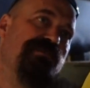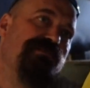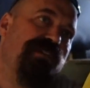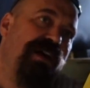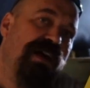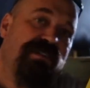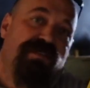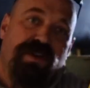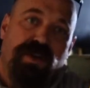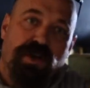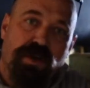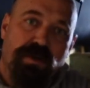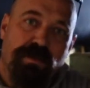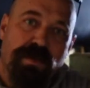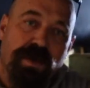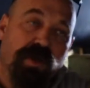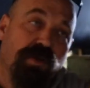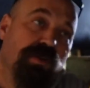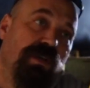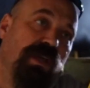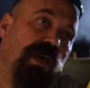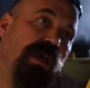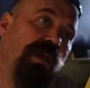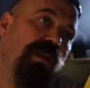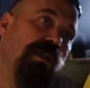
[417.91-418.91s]
500 mil
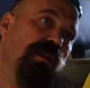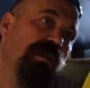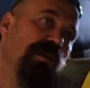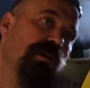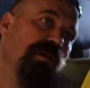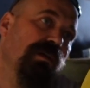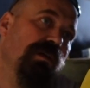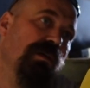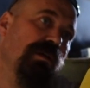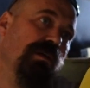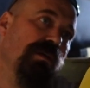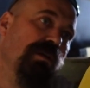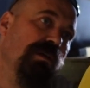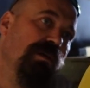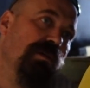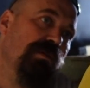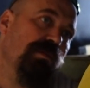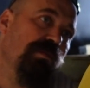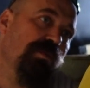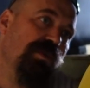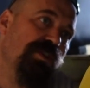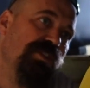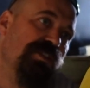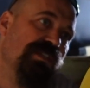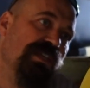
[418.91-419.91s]
kit,
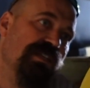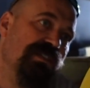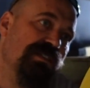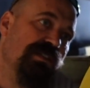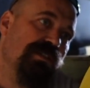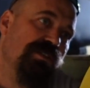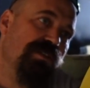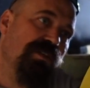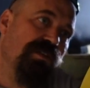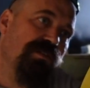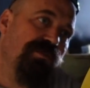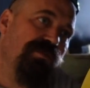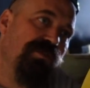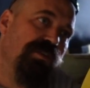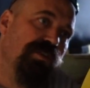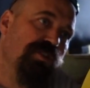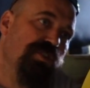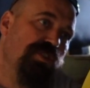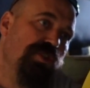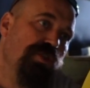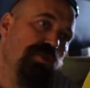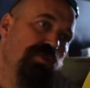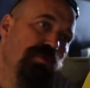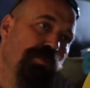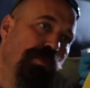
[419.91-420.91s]
which says it's good for
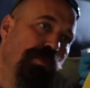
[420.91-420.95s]
2